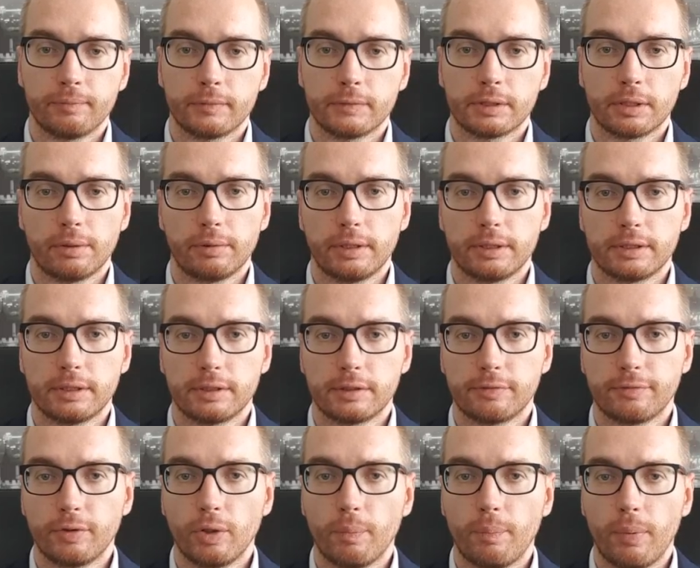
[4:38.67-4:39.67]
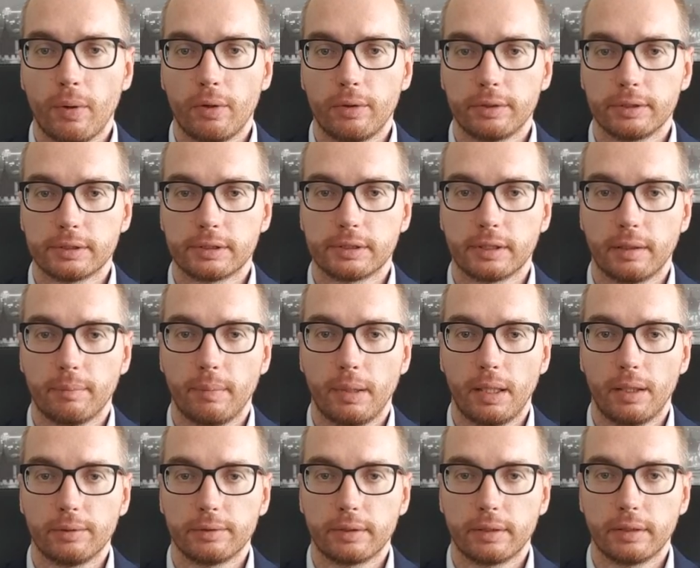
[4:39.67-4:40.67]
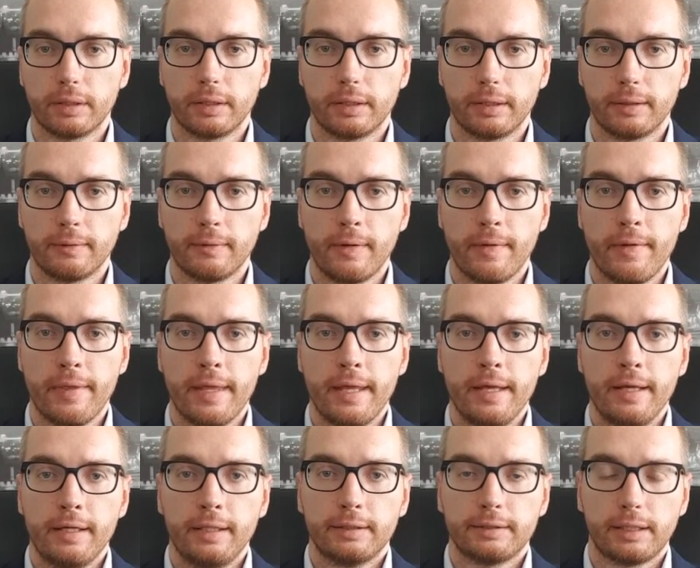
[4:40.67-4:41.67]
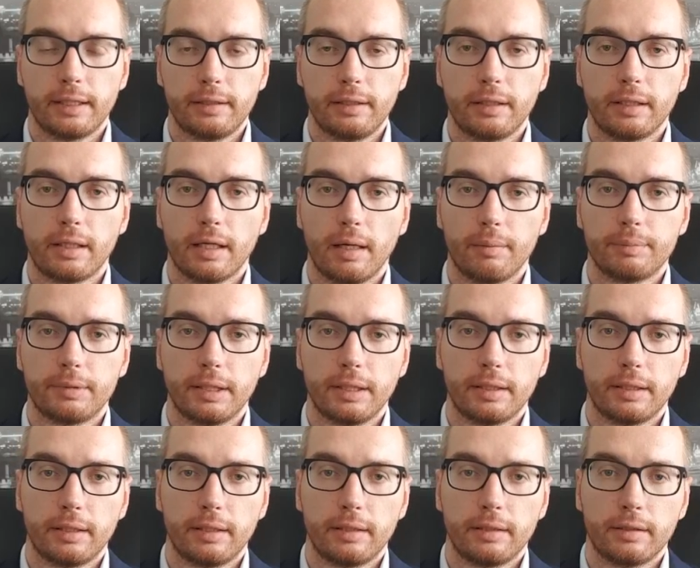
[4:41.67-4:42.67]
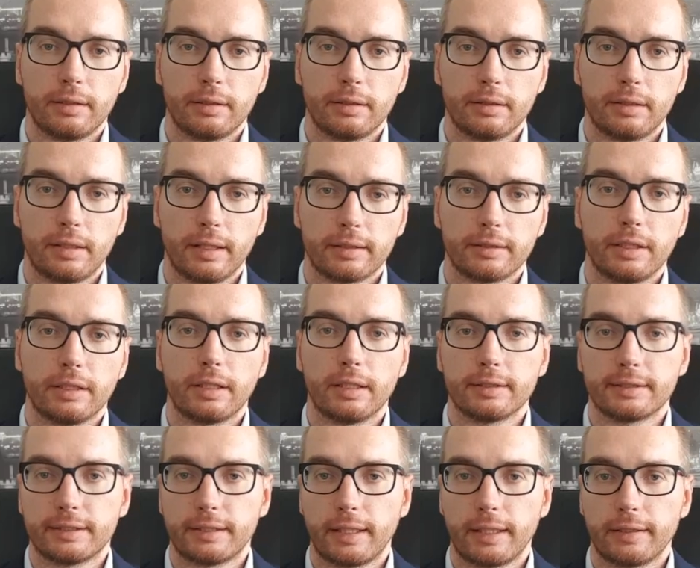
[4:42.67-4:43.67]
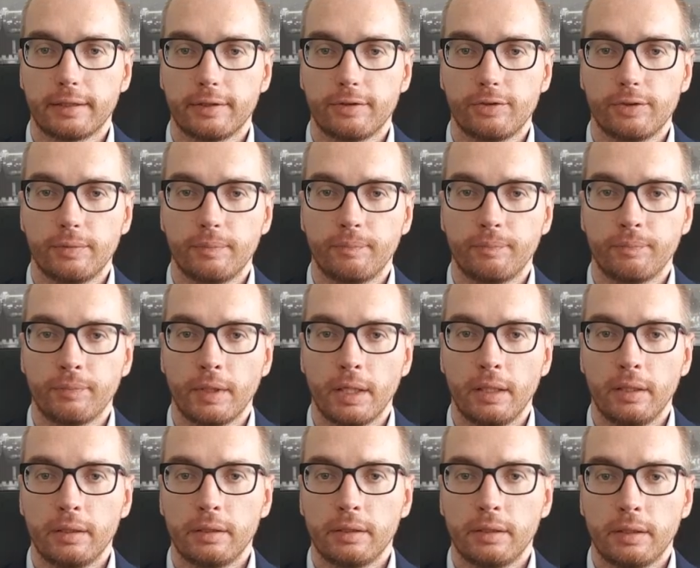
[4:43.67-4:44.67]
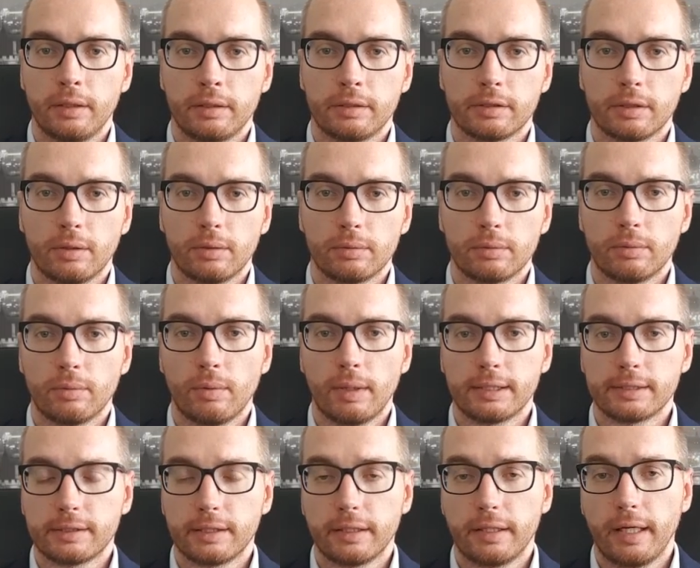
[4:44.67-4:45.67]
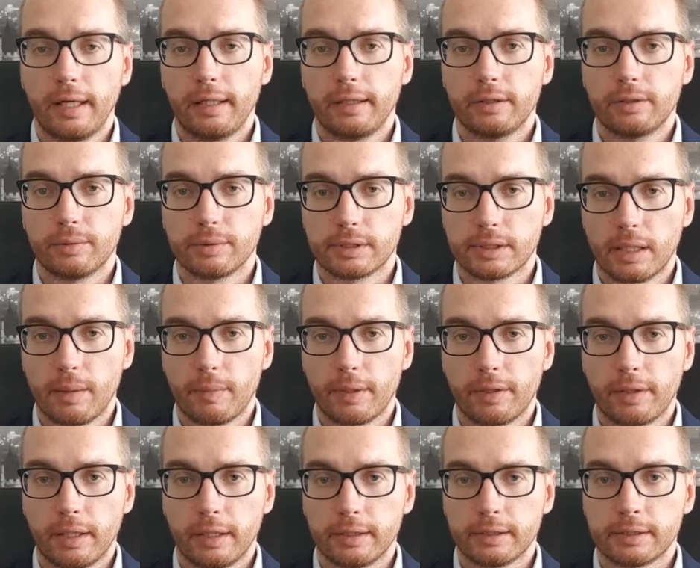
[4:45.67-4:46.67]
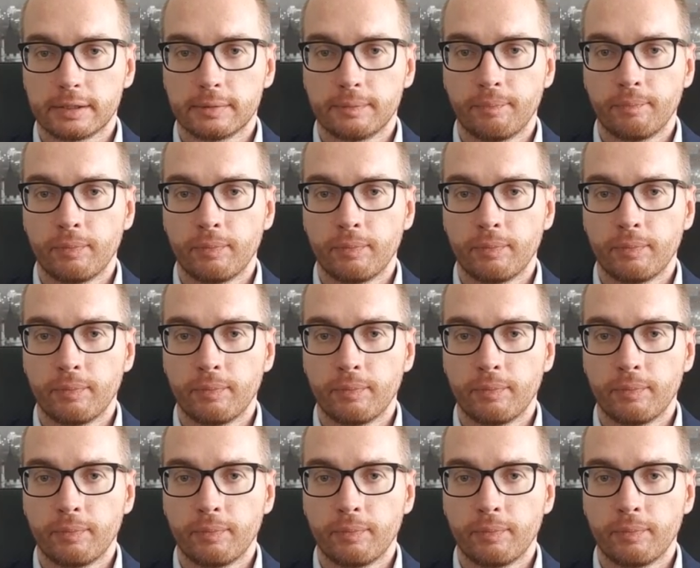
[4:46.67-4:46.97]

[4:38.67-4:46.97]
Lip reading: So this is few points about setting up the technical strategy. So once again, to summarize,